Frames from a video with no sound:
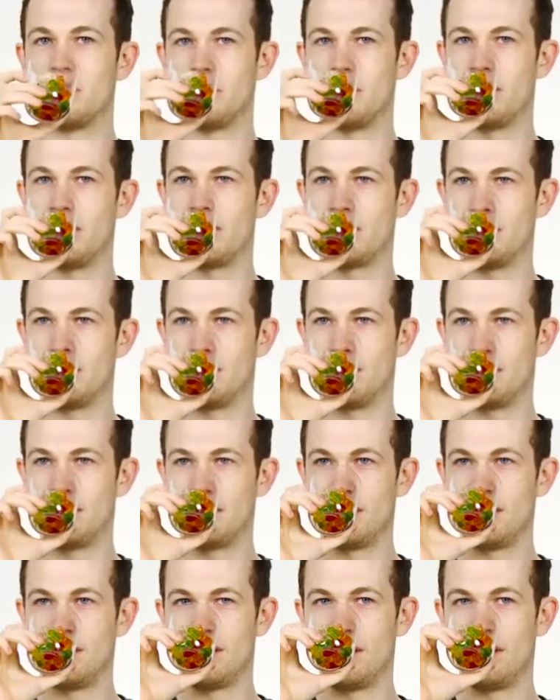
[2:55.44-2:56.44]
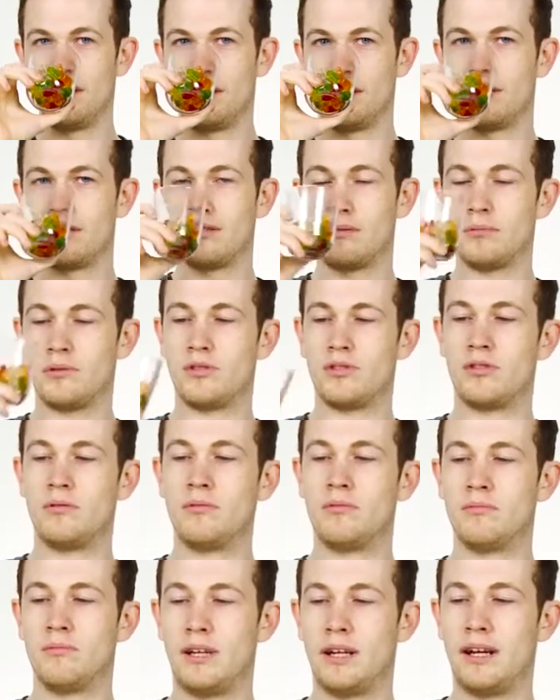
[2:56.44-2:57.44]
more poisonous. So I
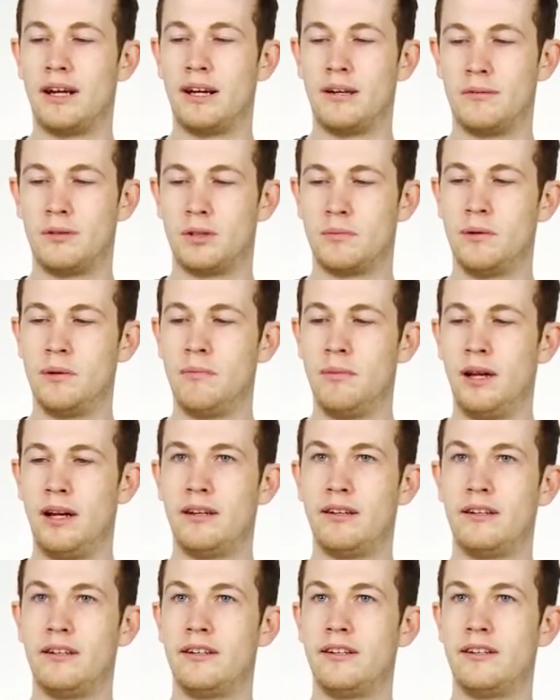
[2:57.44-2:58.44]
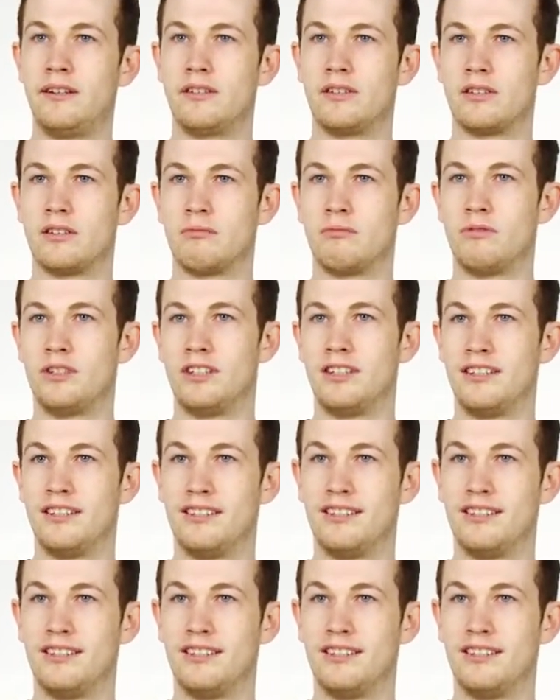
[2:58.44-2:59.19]
presume an animal's been blended in there somewhere.